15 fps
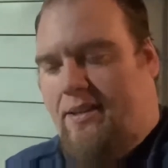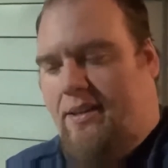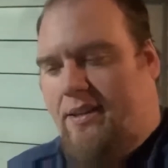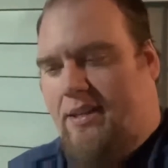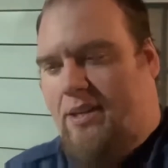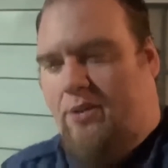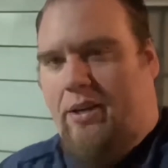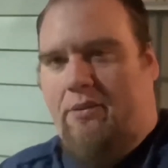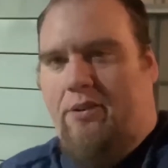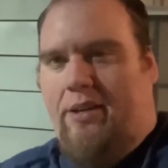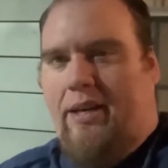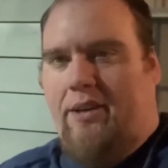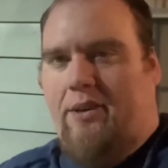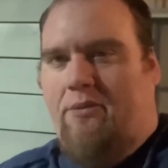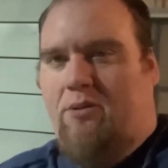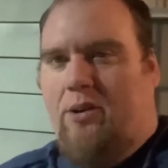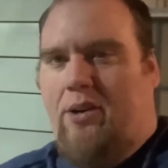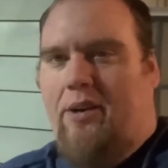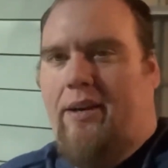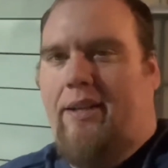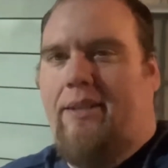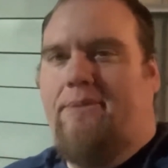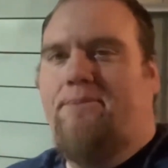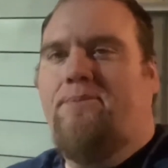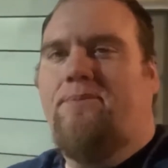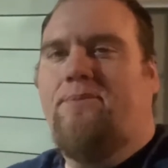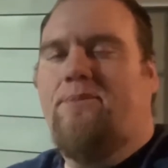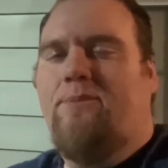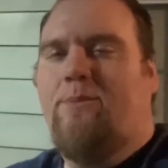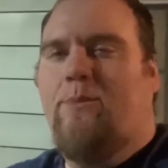don't ever take it for granted.
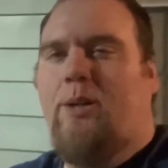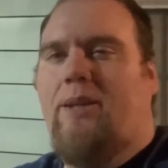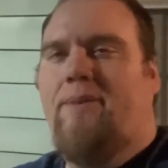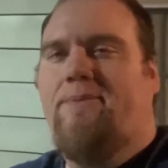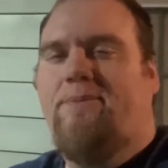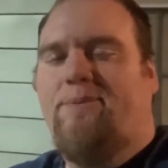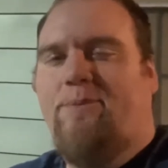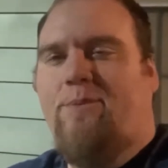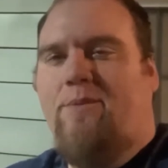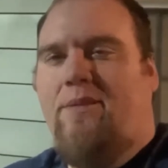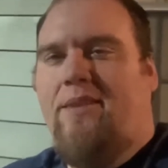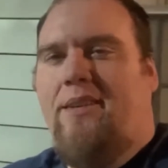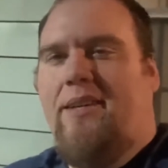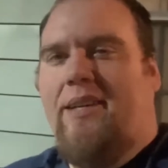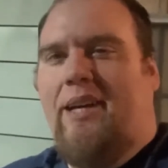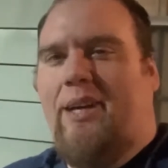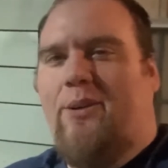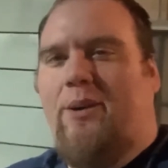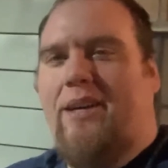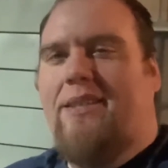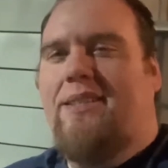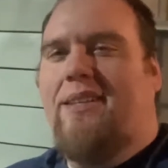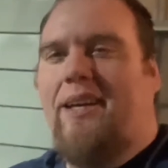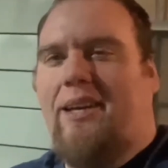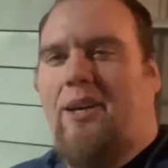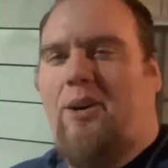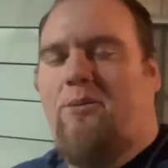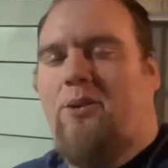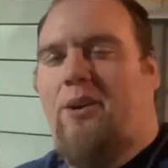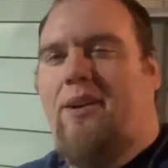But anyways, thank
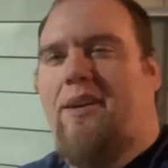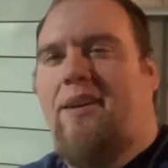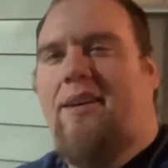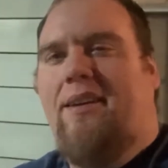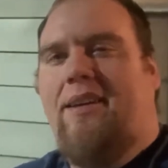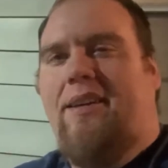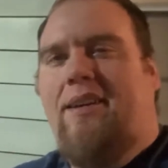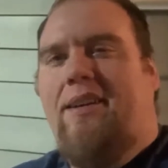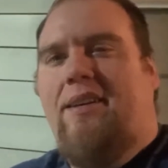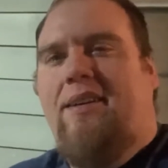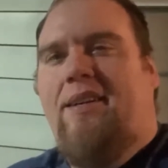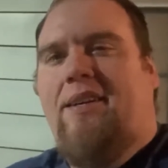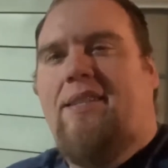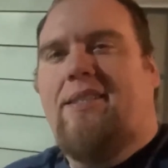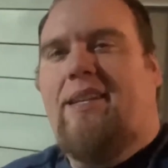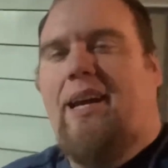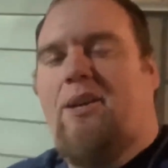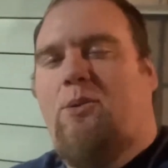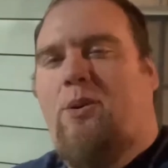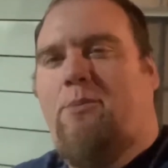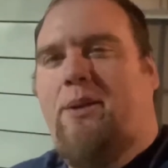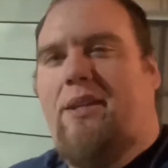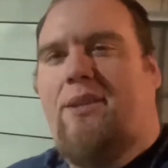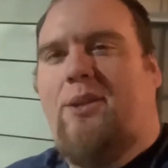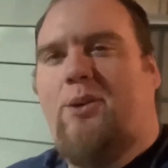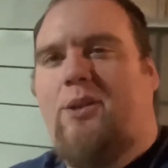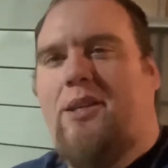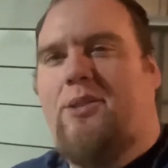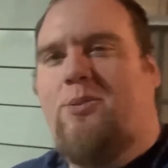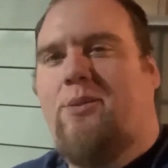y'all for staying with me through
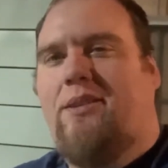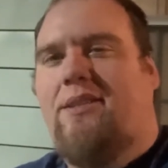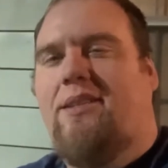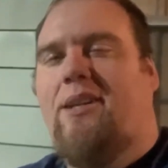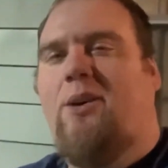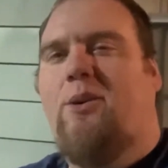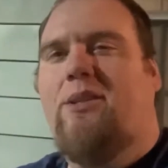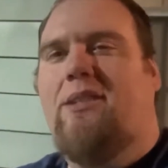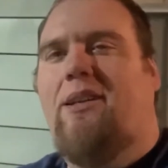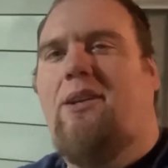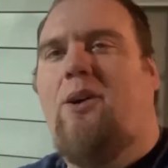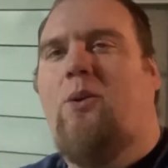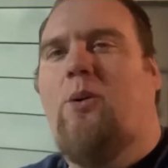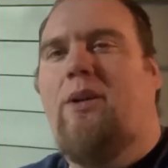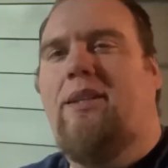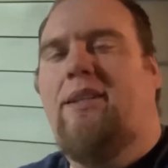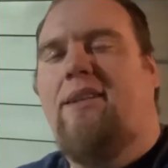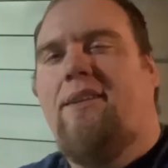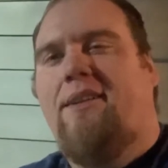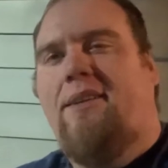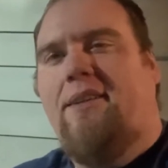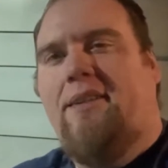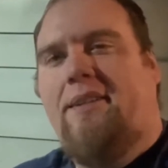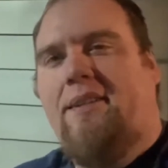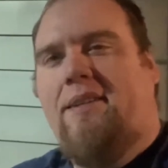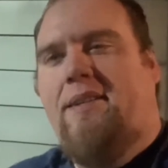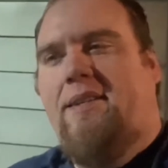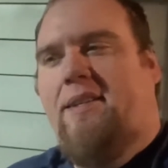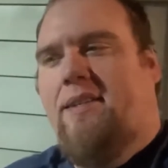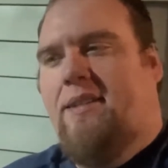this one. and that was a long one,
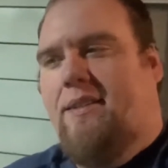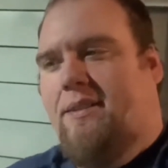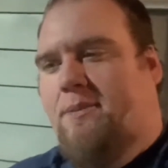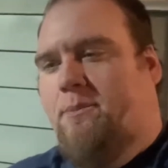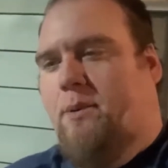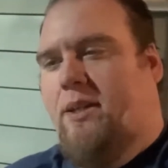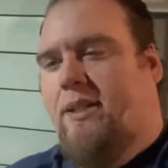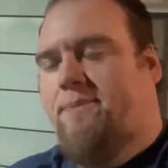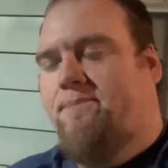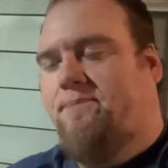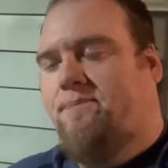but